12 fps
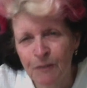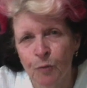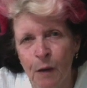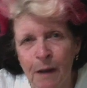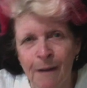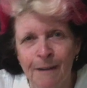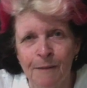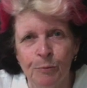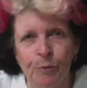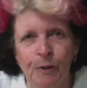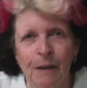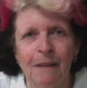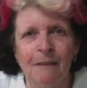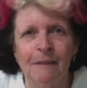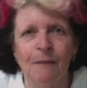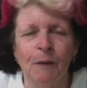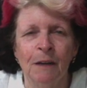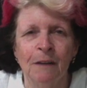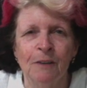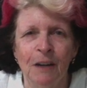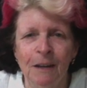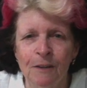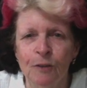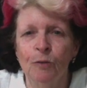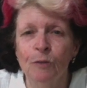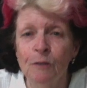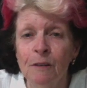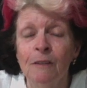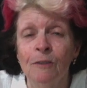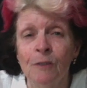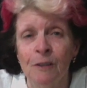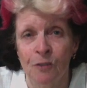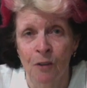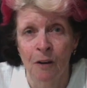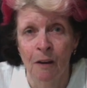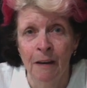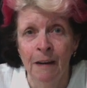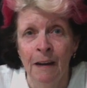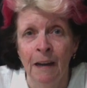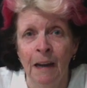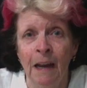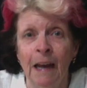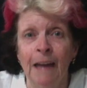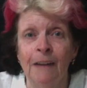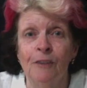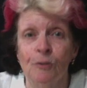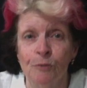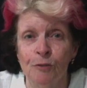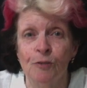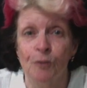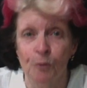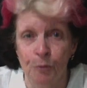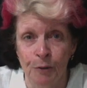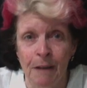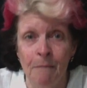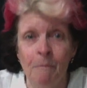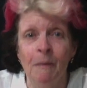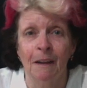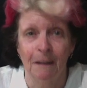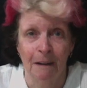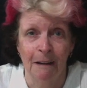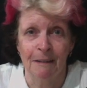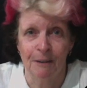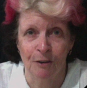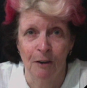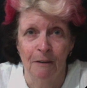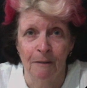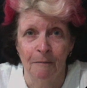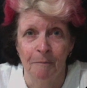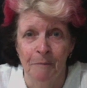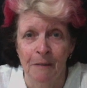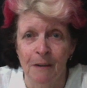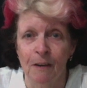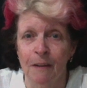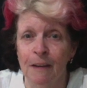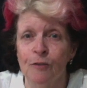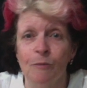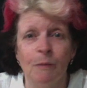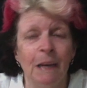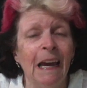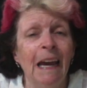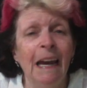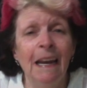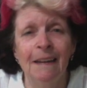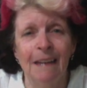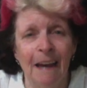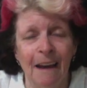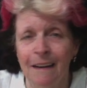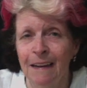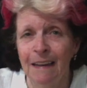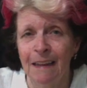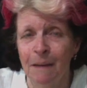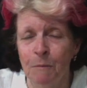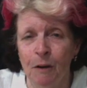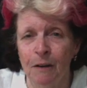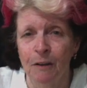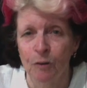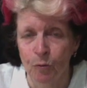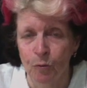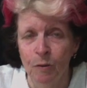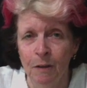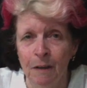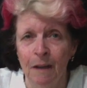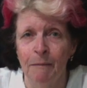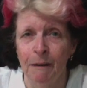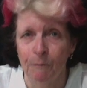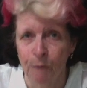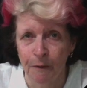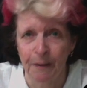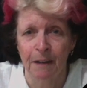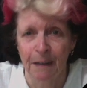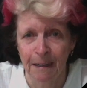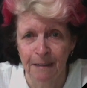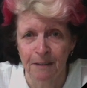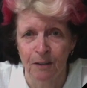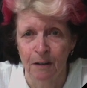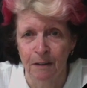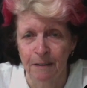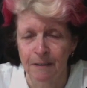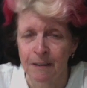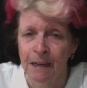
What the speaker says: way I can put it is that when a judge looks at your design, it should scream the class title. So there shouldn't be any doubt in their mind at all about what the class title is.